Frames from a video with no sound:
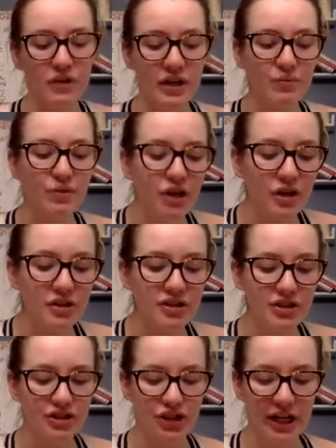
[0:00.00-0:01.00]
in regards
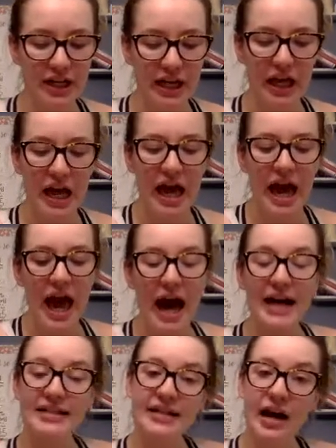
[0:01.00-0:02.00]
to training.
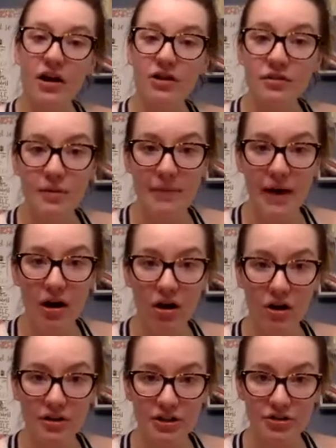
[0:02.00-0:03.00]
I tell them about
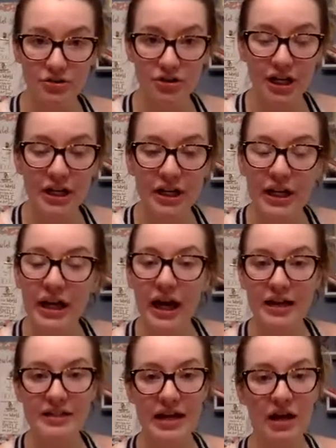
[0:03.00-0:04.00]
our initial training.
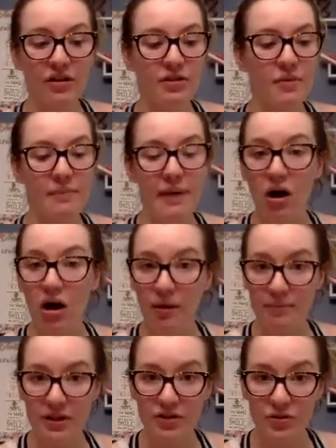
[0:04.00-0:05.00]
I tell them about our
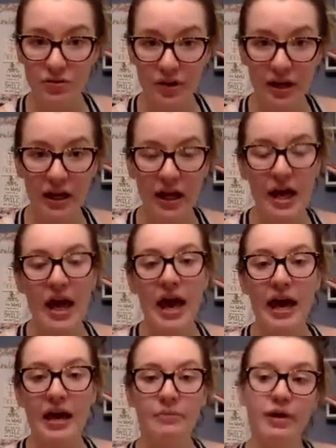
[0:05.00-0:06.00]
mentoring.
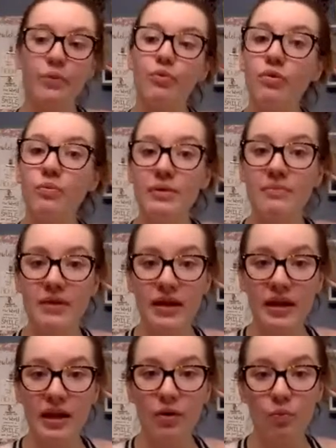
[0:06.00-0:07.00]
And I'm like, we'll be
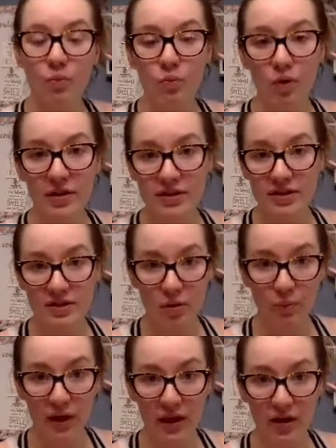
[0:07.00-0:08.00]
meeting once a
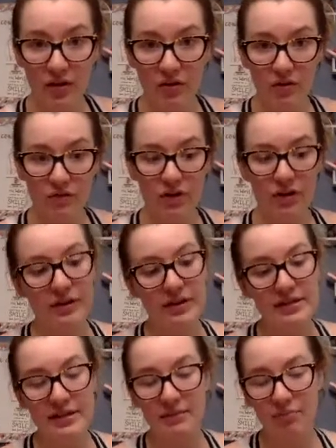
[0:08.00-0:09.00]
week for at
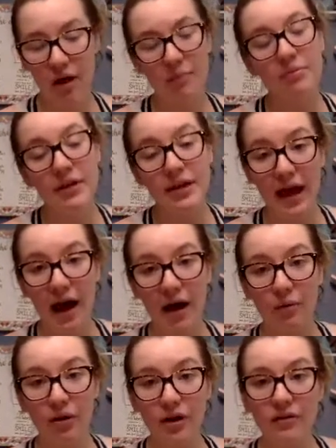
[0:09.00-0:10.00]
least probably an
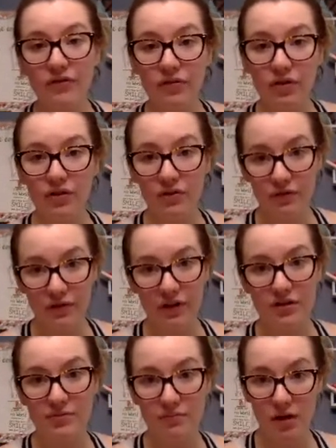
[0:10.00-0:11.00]
hour for the
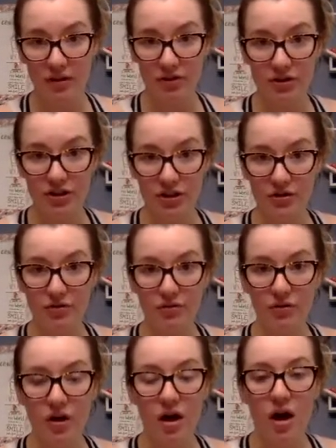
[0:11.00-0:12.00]
first month or
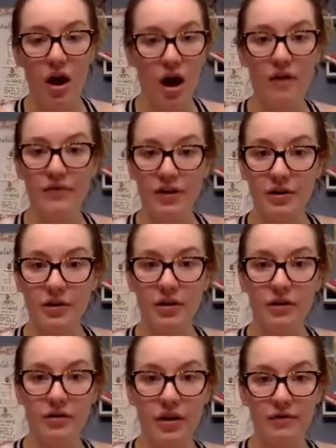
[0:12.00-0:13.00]
2 of
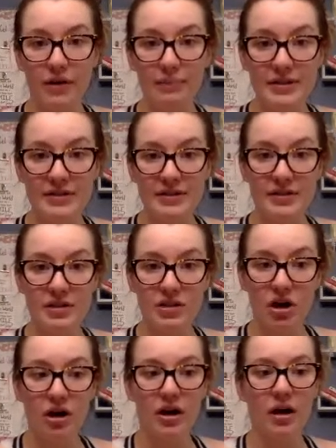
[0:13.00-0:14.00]
your business
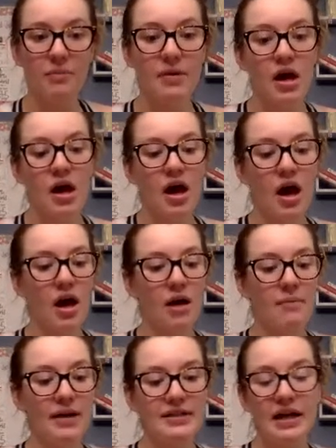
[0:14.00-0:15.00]
startup.
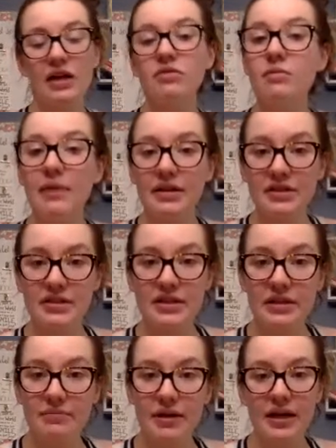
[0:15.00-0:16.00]
I tell them about the
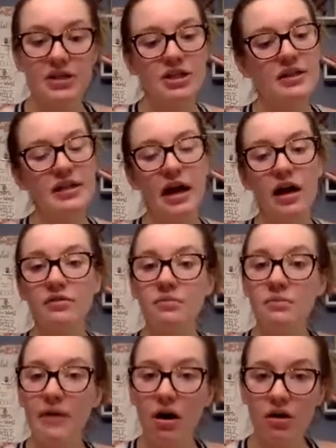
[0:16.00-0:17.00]
team page. I tell
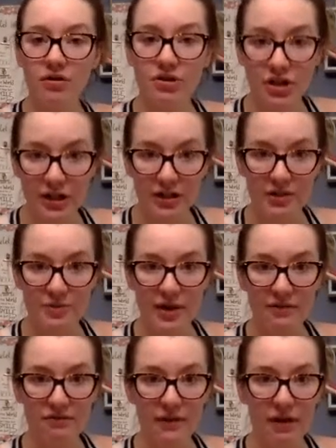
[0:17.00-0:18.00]
them about all the trainings we
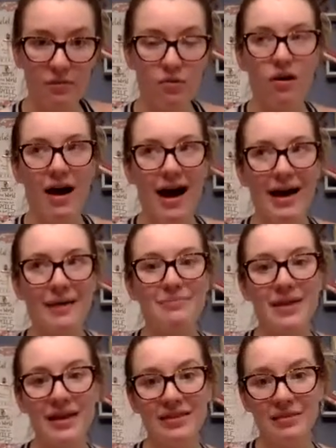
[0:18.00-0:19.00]
have available. I
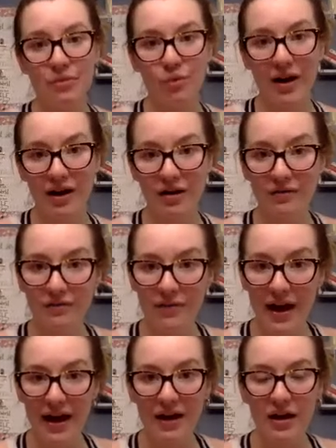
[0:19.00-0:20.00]
make them aware of
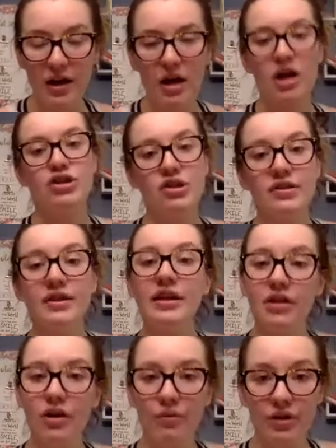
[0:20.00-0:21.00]
that so they
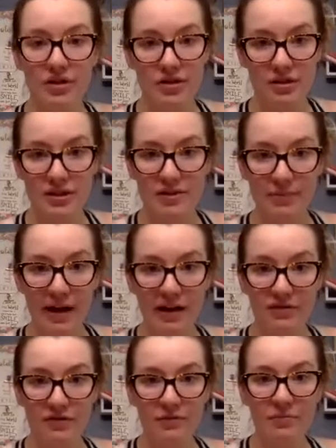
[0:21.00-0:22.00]
know what to expect
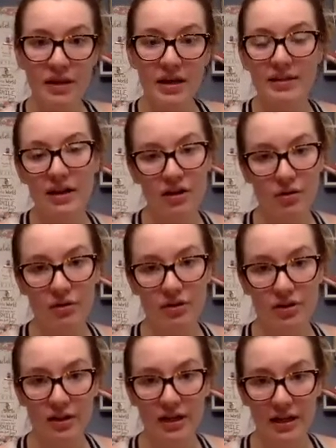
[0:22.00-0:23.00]
from me and they know what
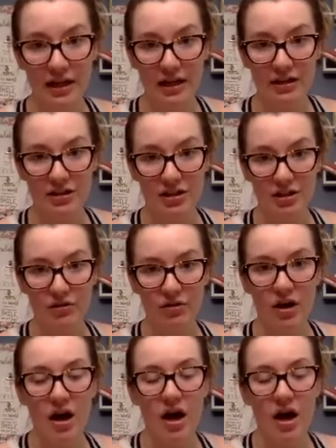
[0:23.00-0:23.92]
they're getting into.